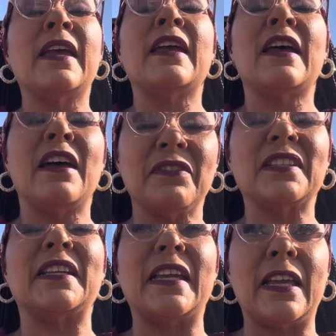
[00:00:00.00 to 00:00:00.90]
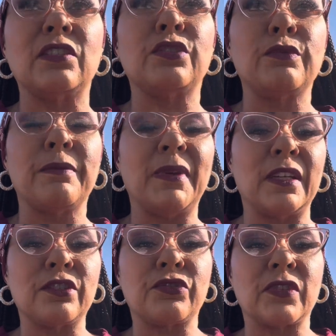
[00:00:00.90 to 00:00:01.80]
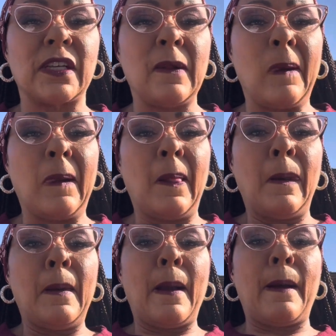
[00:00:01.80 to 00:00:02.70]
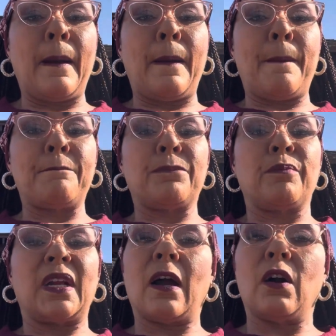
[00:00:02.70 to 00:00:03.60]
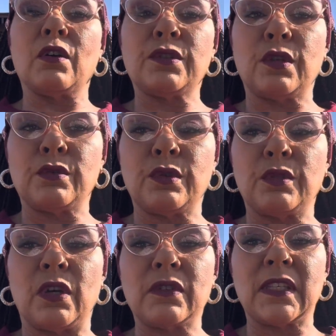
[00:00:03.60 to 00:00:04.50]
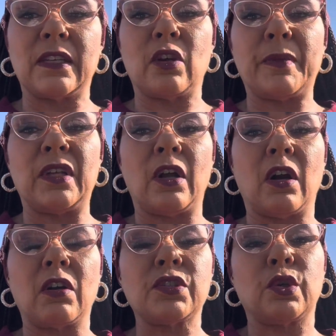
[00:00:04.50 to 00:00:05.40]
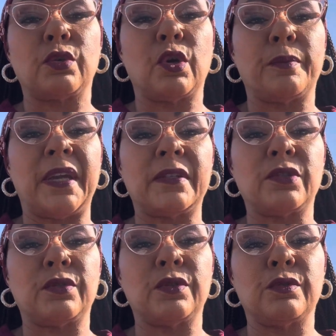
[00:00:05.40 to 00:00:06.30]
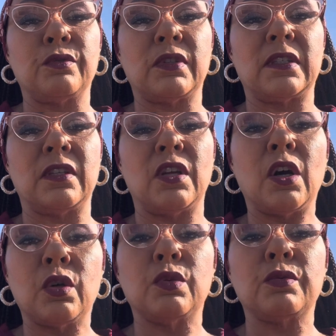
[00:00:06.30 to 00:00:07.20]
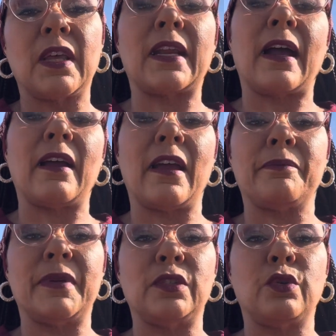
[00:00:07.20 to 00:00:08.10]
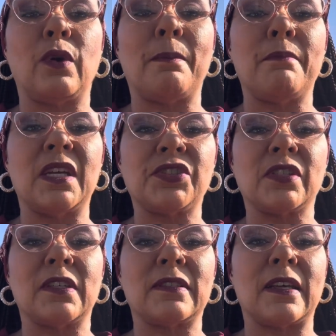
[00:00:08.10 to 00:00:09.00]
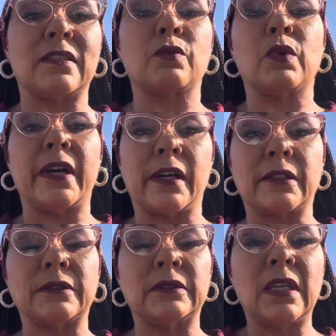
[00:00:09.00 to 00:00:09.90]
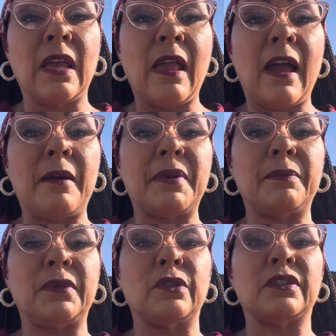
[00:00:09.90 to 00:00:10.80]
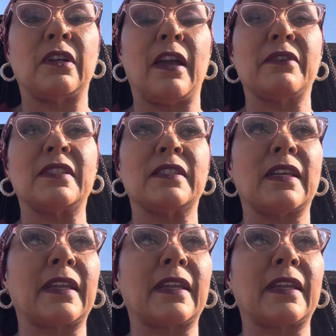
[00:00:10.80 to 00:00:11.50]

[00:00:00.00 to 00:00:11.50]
heavily into the ministry. But I also do, those that know me also know me know that I have been doing missions as well. So ever since I